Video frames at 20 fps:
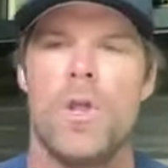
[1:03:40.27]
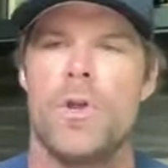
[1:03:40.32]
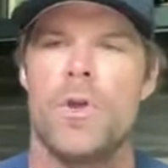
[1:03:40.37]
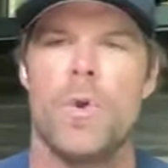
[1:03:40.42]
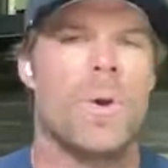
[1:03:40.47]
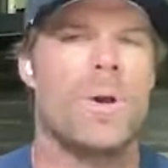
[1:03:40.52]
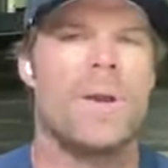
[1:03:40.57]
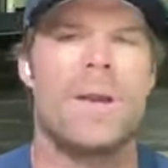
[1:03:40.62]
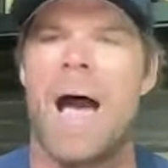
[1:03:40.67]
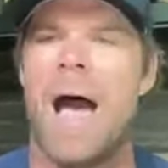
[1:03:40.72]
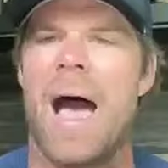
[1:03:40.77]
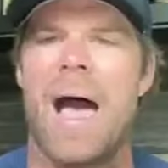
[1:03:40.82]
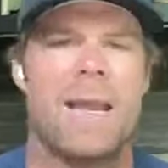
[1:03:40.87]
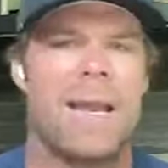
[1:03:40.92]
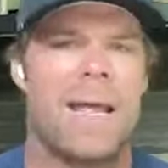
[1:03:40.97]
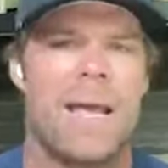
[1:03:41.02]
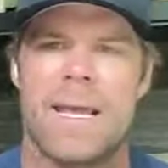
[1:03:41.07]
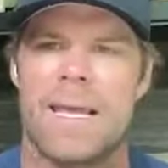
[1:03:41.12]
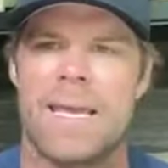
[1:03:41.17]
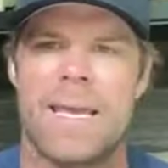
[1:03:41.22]
You are not
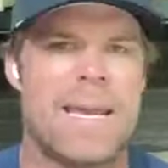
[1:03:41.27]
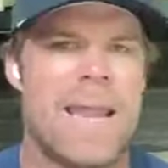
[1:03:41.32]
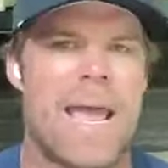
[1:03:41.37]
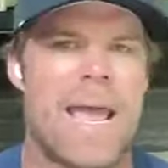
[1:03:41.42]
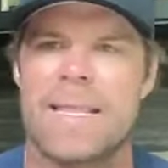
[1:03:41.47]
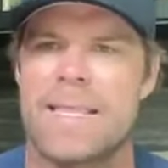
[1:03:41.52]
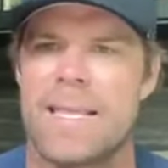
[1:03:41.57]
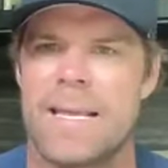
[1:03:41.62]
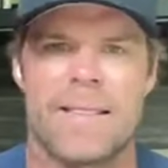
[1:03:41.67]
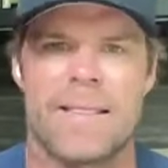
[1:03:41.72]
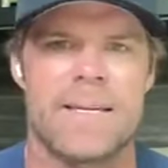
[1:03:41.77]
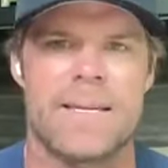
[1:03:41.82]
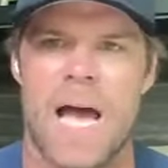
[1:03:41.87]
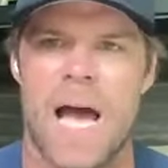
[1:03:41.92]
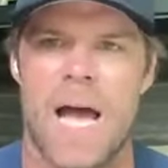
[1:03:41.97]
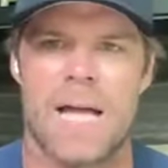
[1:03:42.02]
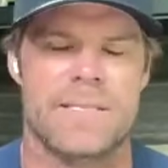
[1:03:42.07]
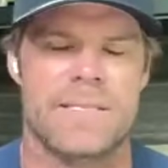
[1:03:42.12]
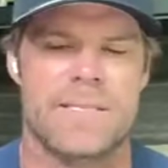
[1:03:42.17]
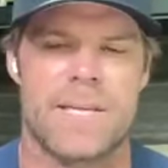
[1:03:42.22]
connecting the
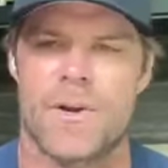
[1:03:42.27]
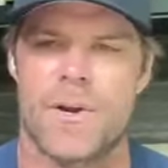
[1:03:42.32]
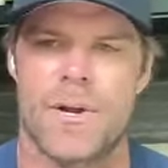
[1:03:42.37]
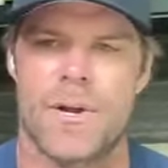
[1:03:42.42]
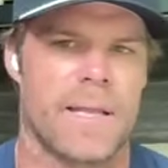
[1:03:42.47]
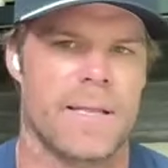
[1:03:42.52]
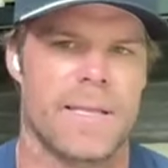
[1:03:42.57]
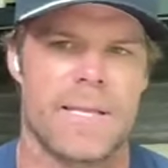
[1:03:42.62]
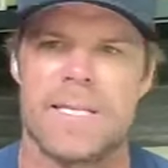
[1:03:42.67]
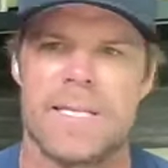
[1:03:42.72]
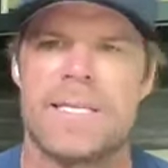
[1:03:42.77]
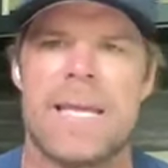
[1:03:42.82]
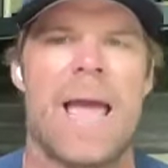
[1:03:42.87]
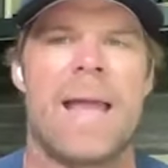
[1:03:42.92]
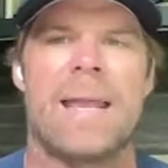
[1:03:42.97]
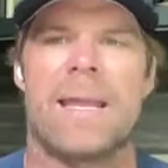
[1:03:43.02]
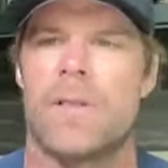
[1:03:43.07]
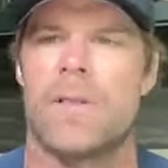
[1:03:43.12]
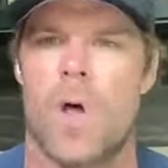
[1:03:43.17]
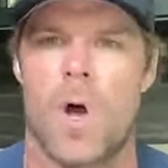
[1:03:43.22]
dots that are going to lead to
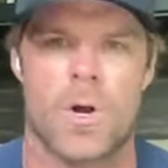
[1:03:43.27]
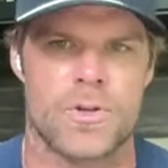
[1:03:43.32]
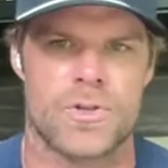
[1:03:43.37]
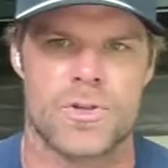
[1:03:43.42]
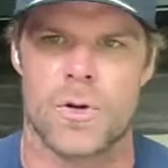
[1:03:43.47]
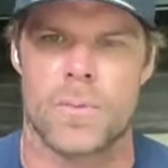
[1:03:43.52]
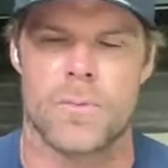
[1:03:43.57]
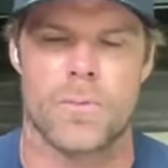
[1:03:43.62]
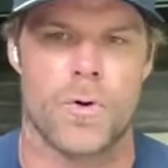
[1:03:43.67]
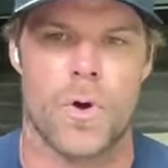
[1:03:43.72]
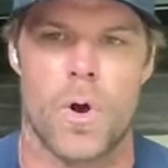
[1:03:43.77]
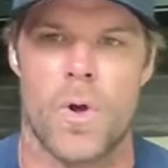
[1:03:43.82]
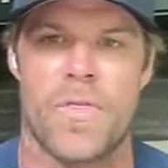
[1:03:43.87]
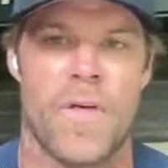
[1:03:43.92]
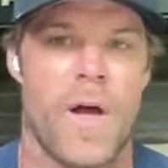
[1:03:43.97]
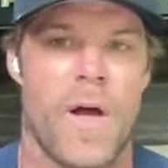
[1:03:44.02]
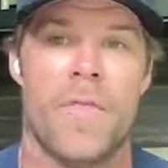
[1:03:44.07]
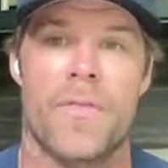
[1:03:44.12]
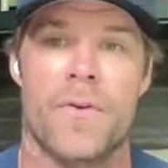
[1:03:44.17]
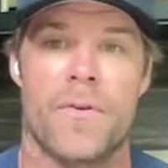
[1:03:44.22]
any long-term
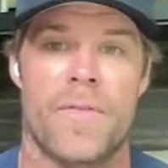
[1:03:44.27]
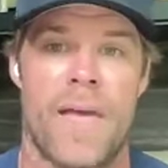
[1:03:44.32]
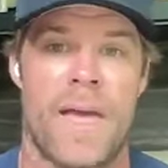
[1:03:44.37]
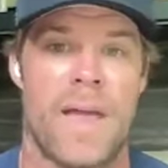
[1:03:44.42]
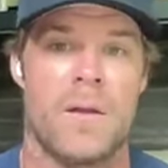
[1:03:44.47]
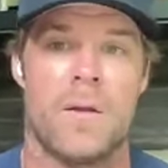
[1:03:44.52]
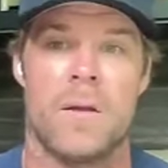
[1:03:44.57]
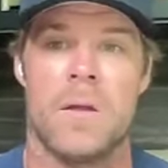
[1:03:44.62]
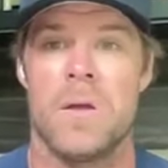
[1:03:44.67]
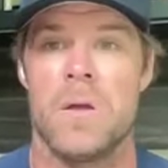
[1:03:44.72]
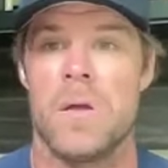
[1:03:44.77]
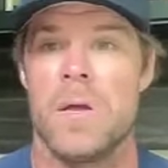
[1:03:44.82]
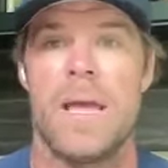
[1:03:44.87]
growth other than